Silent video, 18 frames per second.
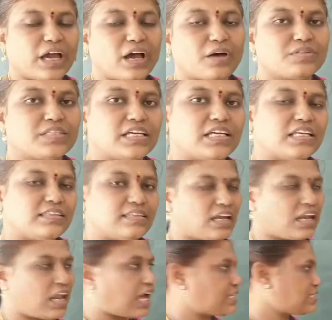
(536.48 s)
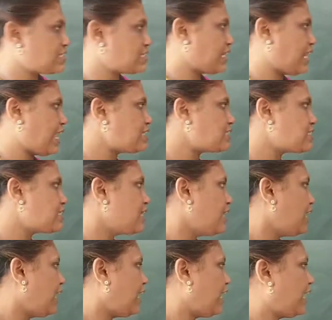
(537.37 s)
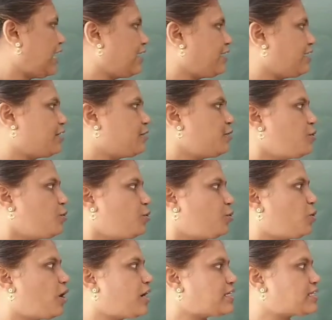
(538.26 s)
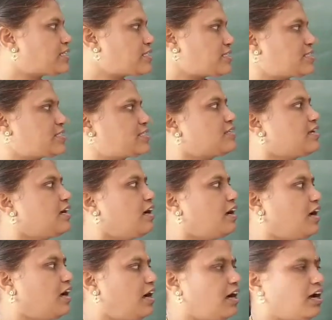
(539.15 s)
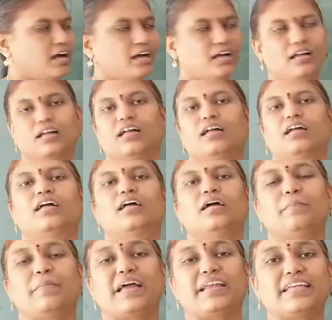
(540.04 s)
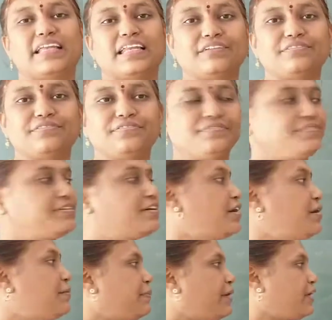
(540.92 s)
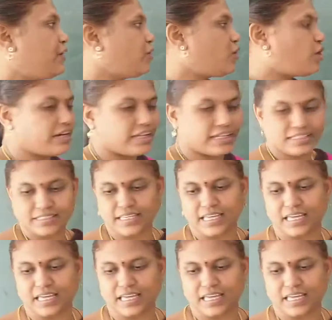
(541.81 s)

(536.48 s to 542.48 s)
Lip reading: we have seen in the last class. And what is Mendeleev periodic